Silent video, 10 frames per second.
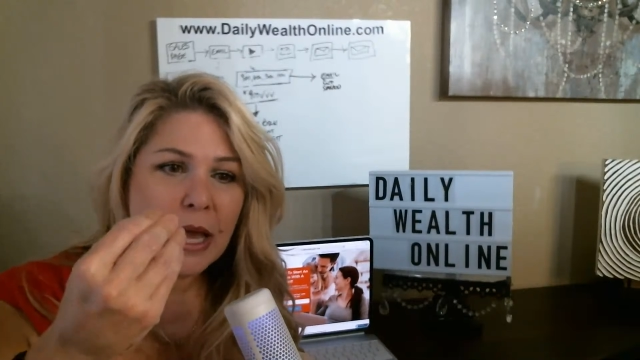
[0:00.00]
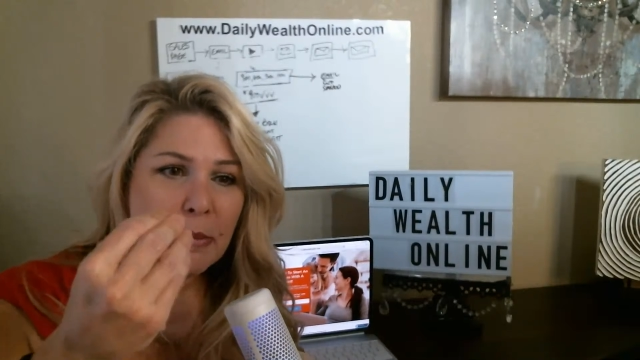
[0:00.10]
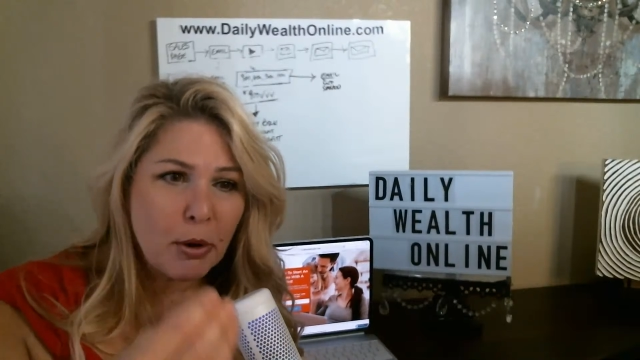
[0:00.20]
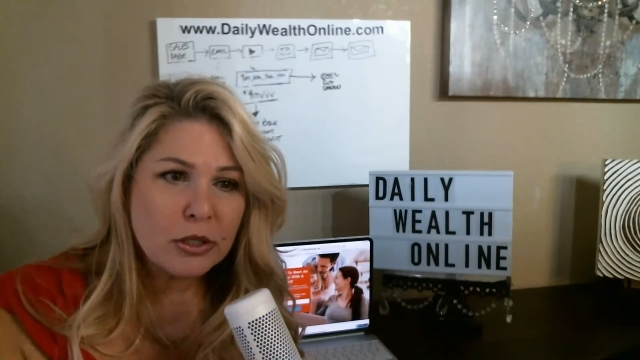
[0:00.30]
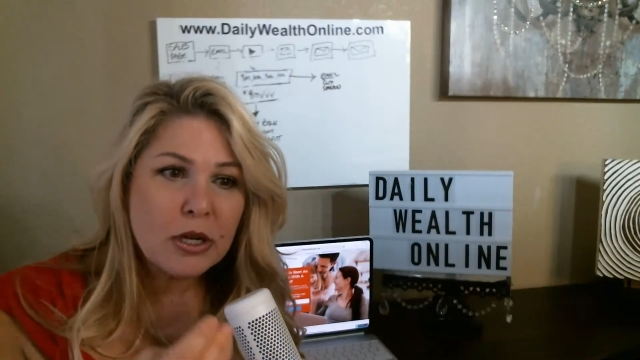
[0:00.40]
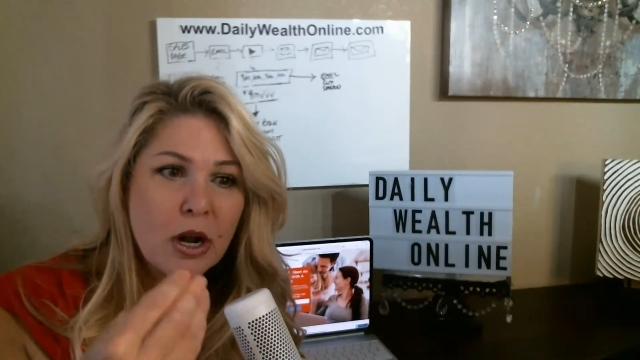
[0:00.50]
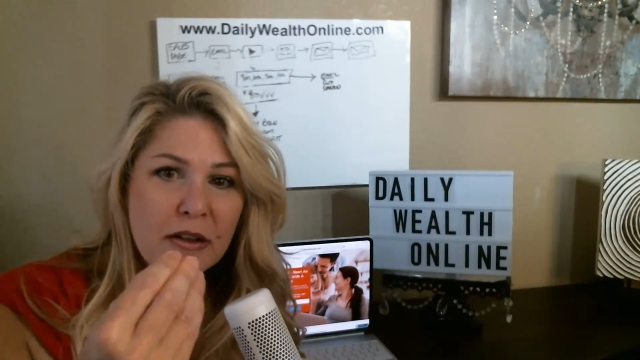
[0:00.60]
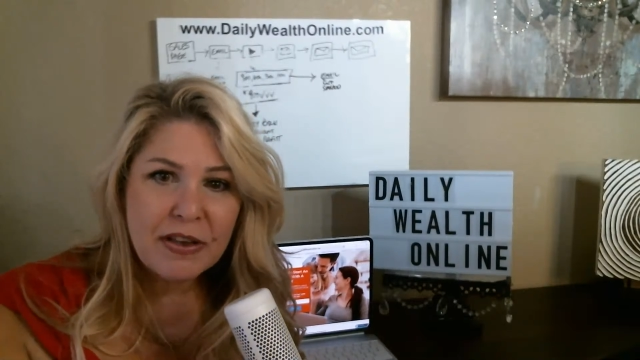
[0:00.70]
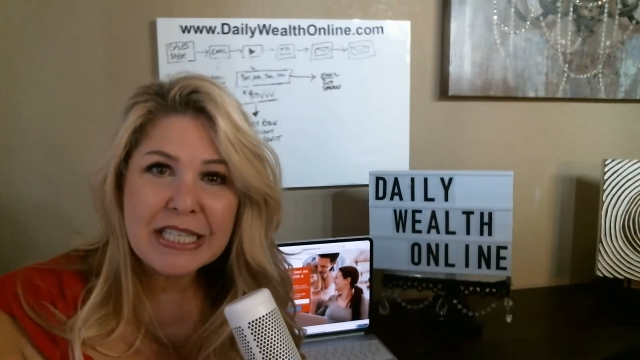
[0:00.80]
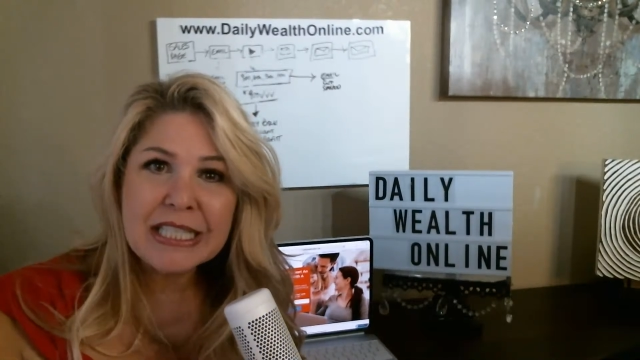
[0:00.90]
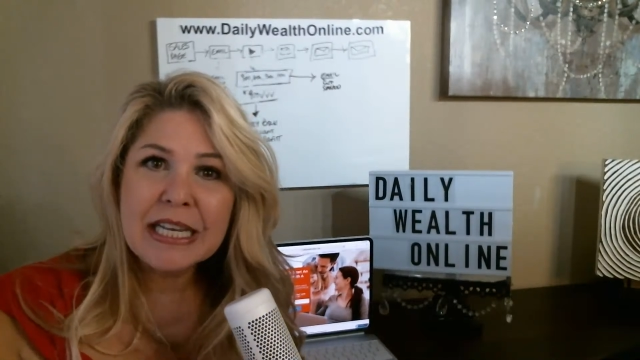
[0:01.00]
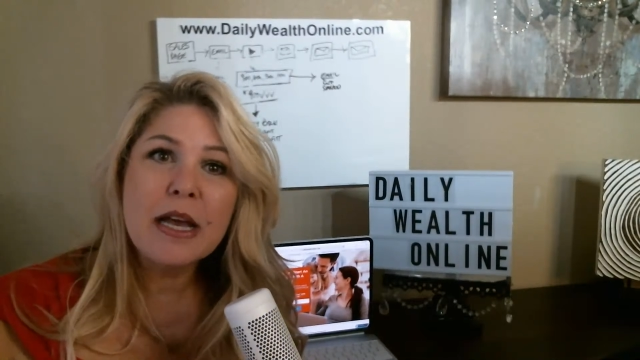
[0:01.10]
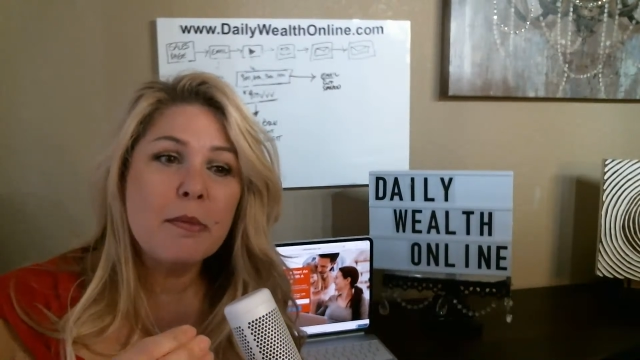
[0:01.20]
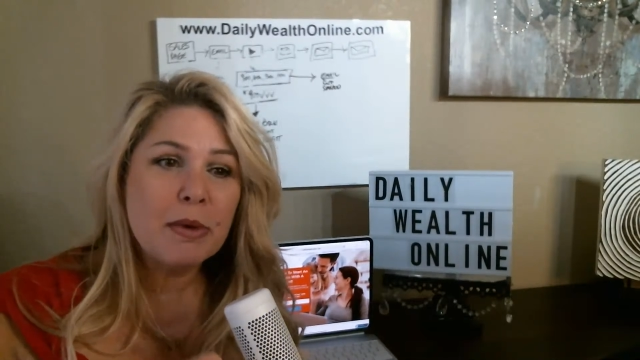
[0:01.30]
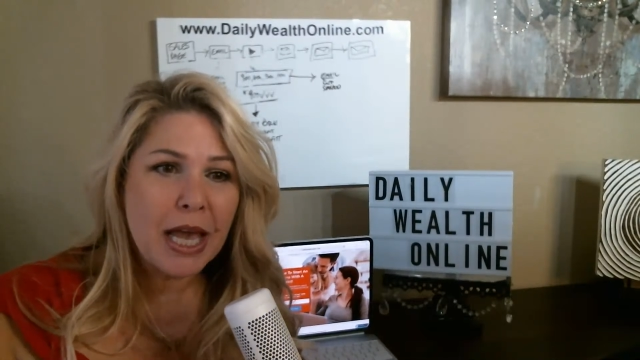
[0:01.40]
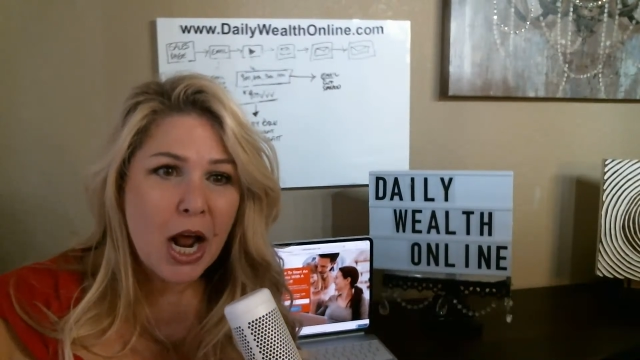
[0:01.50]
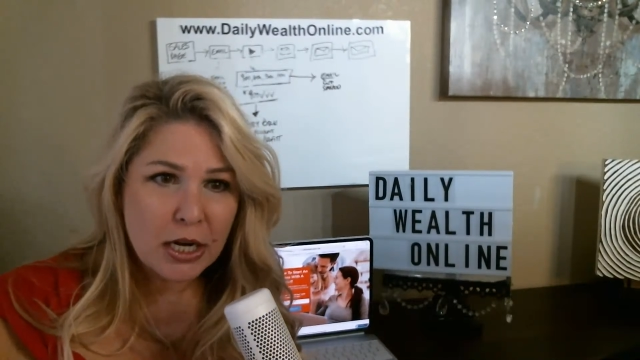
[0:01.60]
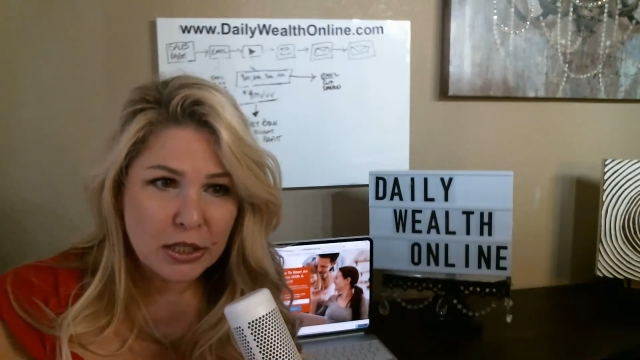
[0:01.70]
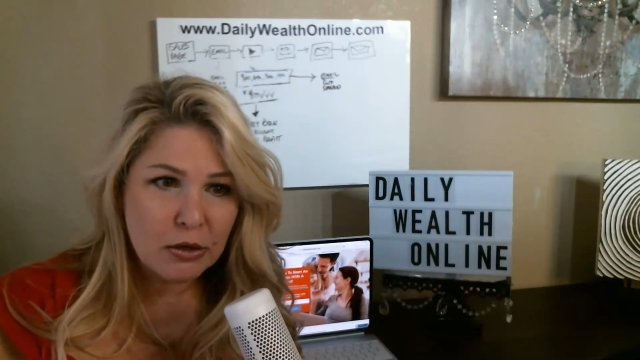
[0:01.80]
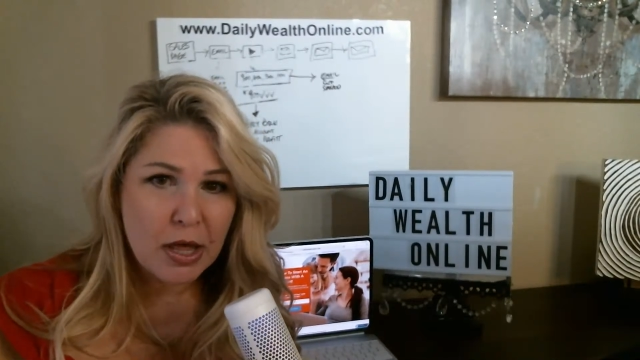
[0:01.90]
A person on a fixed income
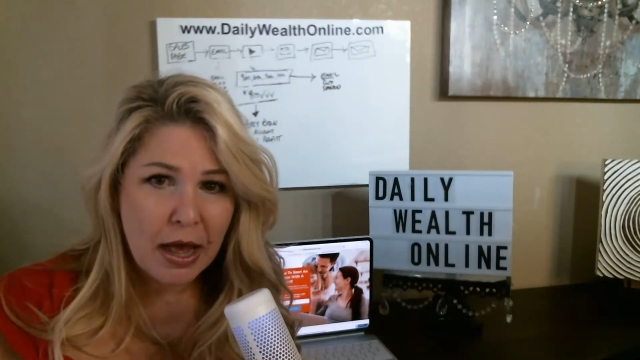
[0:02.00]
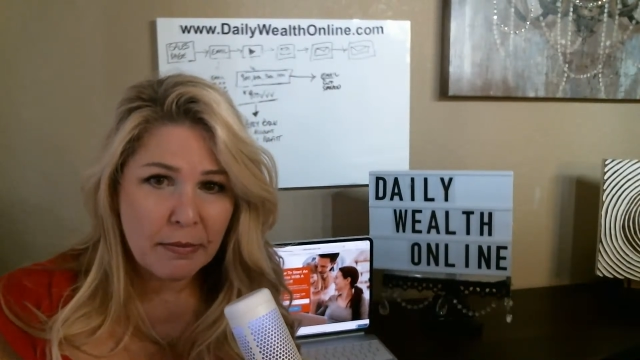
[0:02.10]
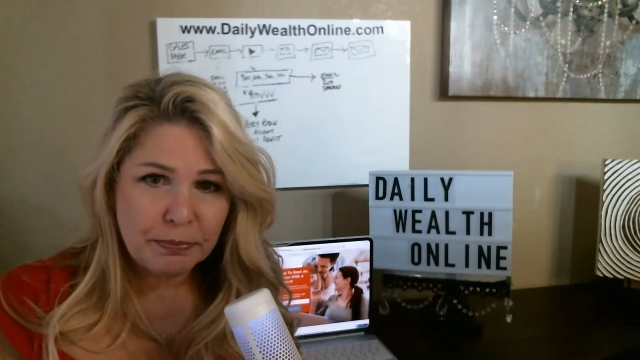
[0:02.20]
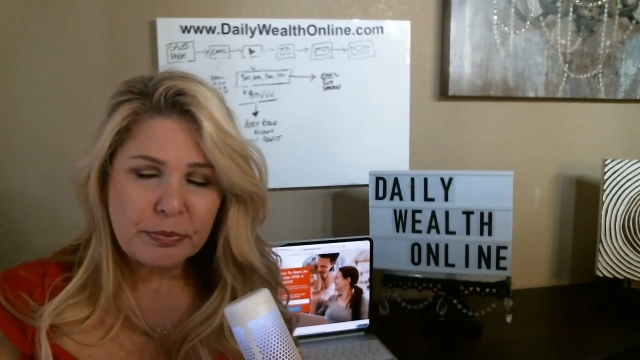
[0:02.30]
cannot do that.